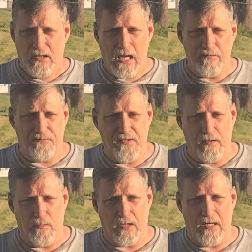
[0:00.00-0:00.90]
I have a
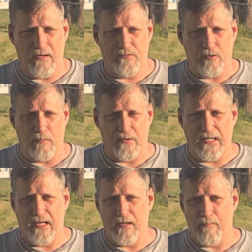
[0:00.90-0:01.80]
feeling we're gonna have trouble
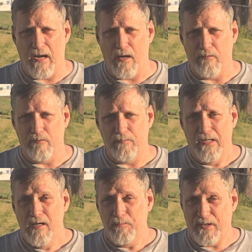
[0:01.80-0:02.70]
getting them out of them,
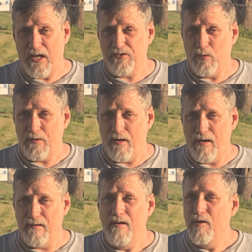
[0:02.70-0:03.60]
but that's
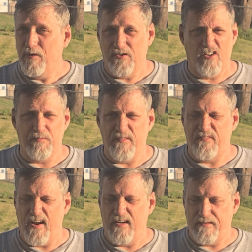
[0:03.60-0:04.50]
okay, because they're gonna be
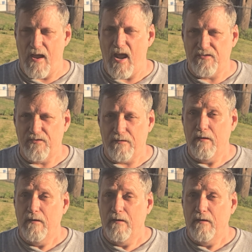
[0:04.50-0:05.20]
fantastic.